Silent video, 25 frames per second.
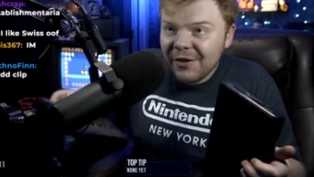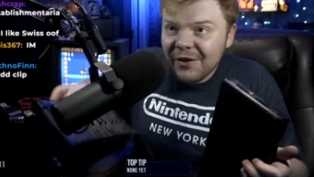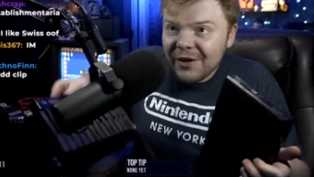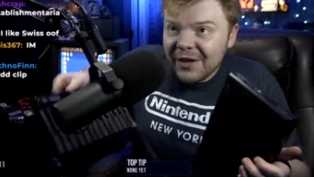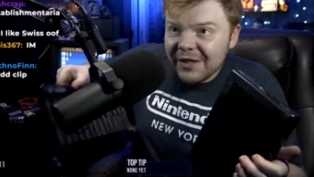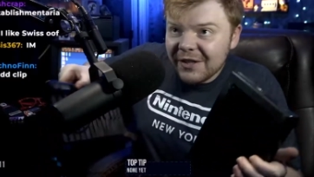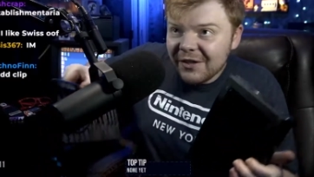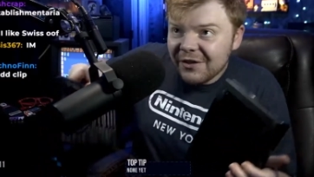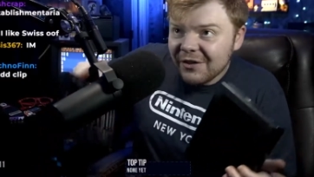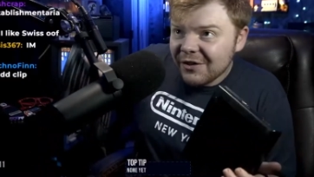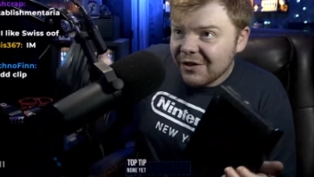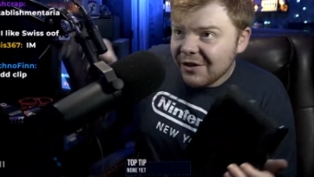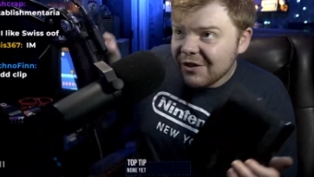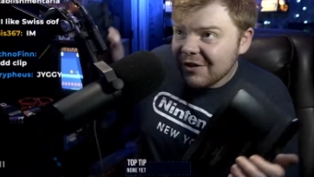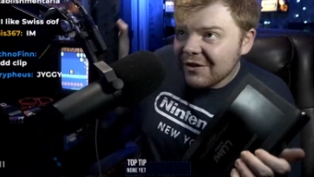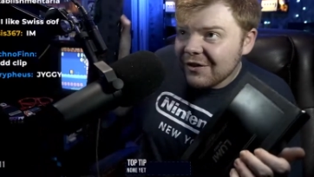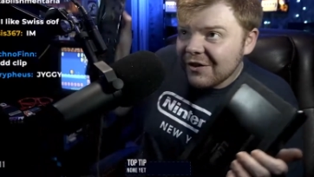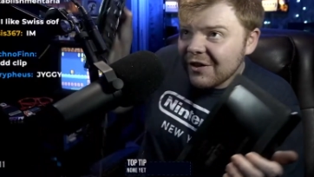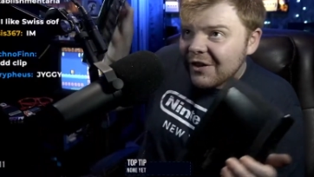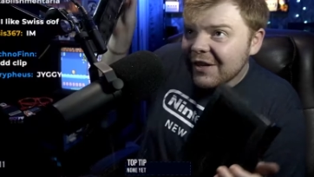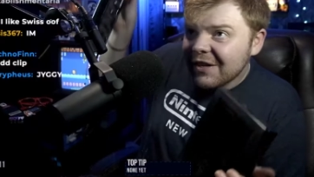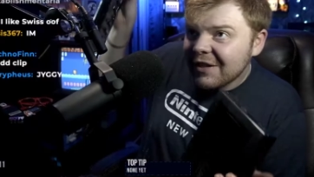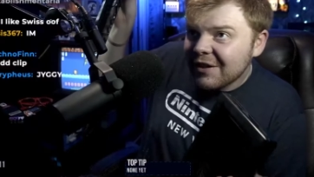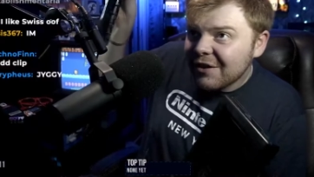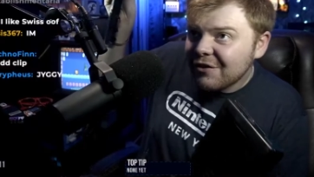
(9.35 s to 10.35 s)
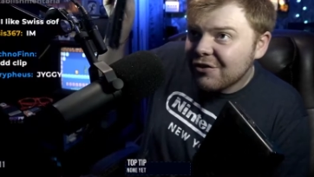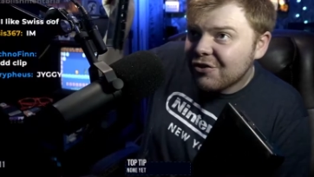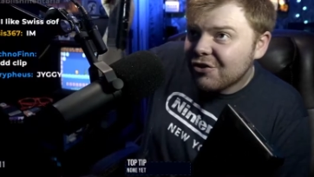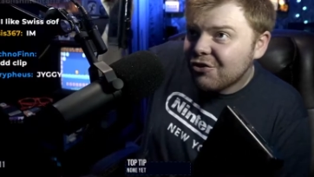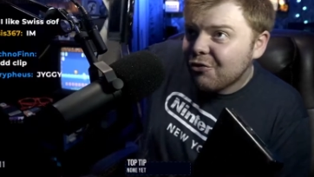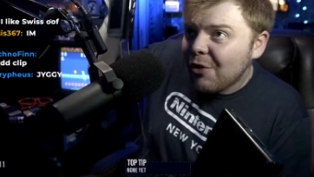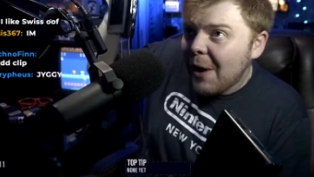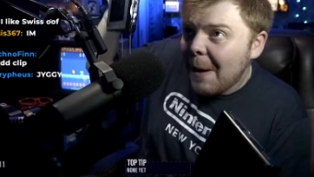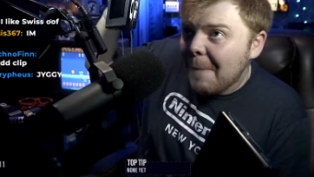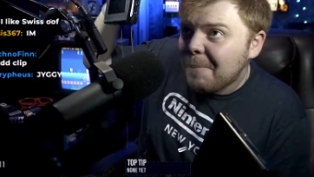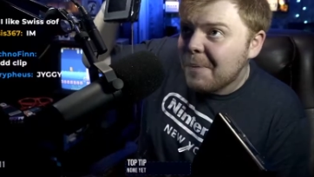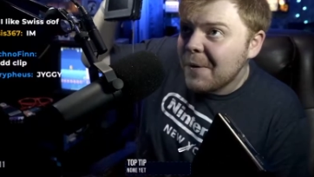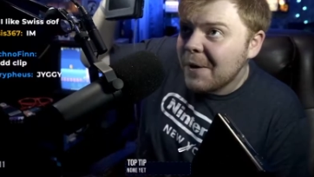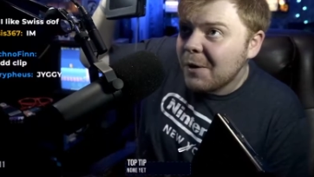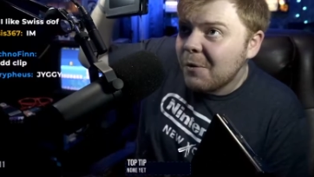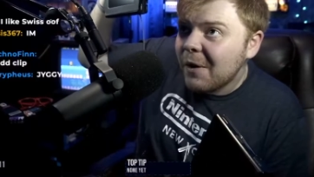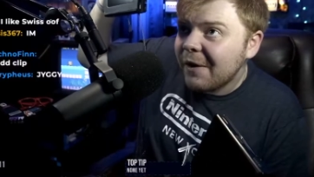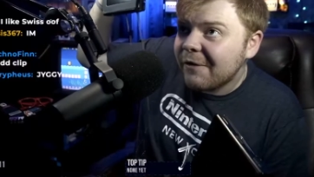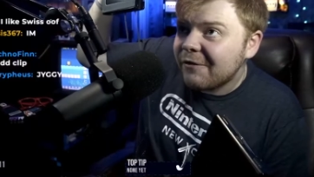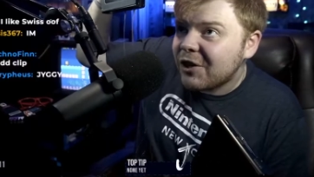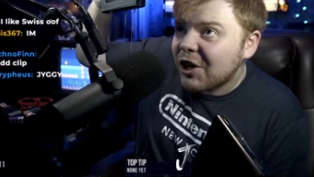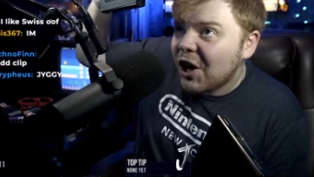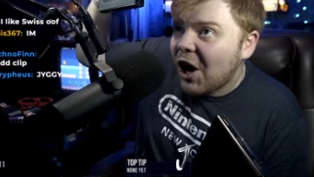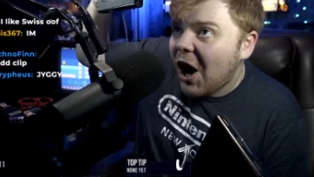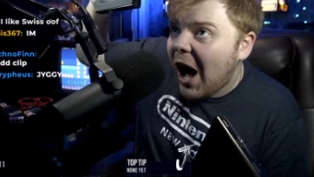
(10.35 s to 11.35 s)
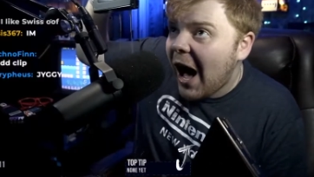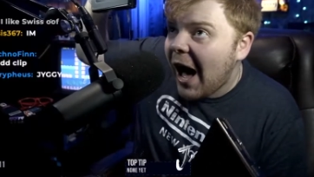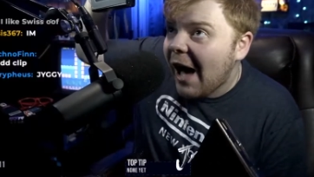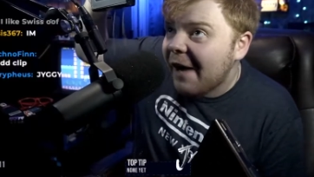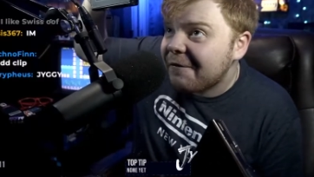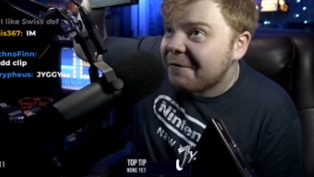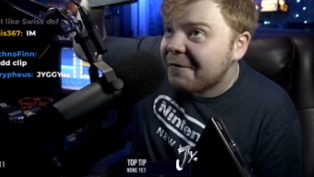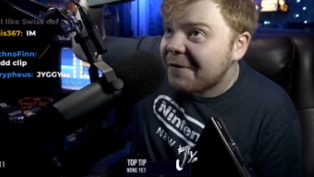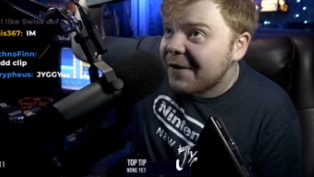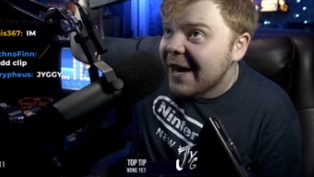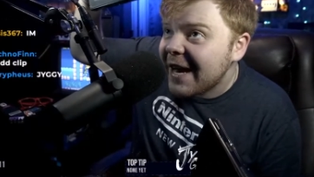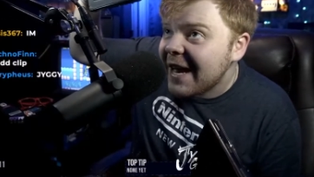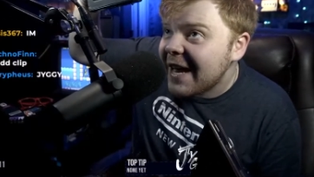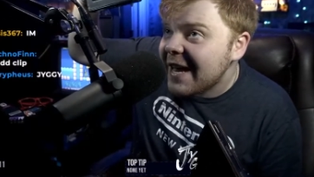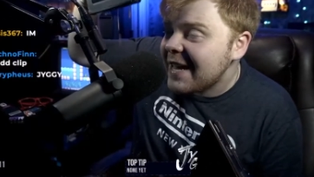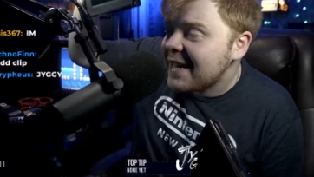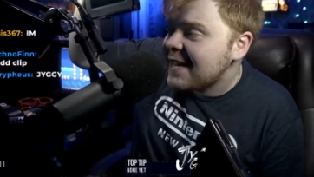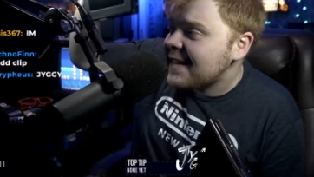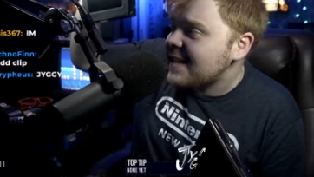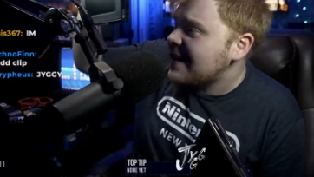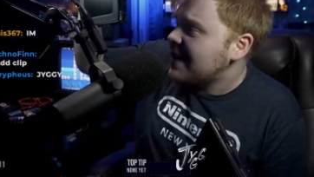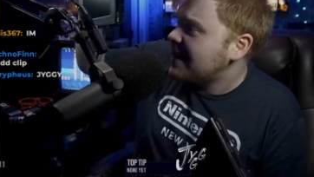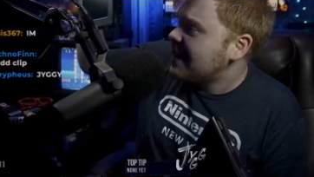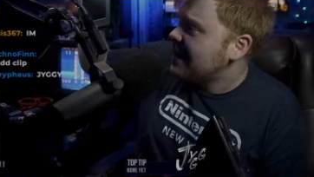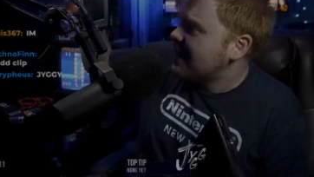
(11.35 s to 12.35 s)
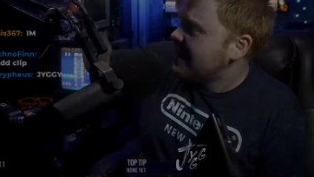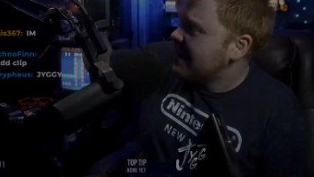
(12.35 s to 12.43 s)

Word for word: Look at their... are look at... They're dripping with coffee!